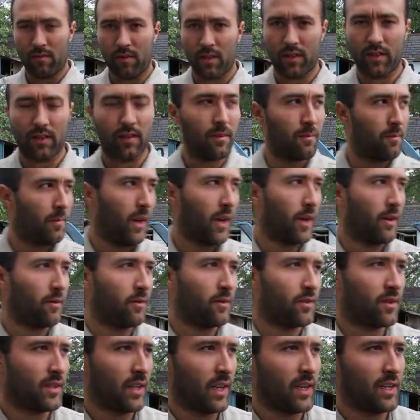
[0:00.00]
what the manual
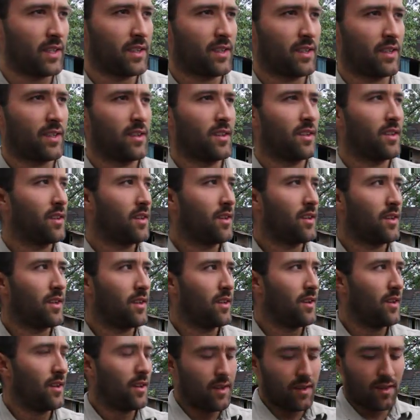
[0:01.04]
says,
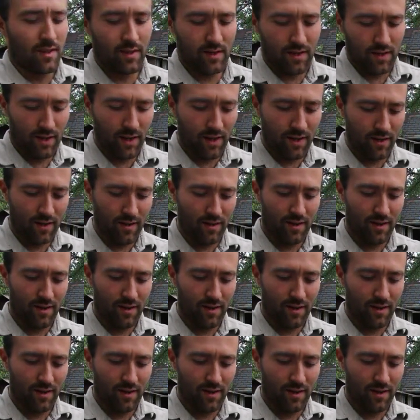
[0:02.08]
that